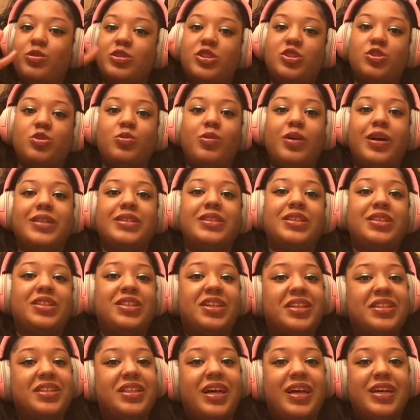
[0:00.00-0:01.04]
with two eyes and
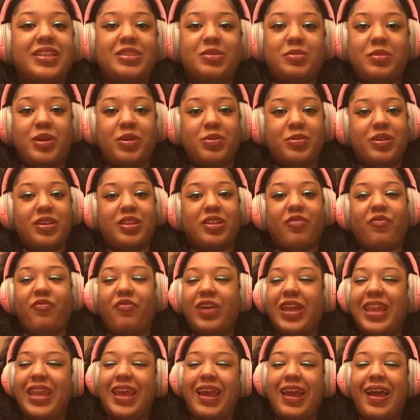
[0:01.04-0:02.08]
thick thighs. I'm here with another
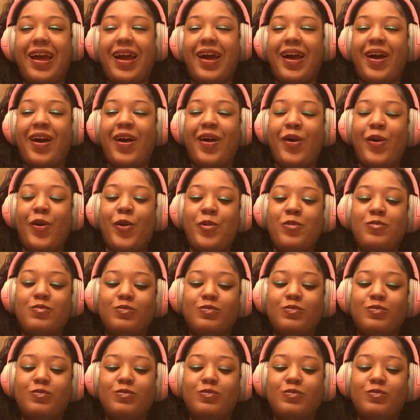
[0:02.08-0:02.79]
video.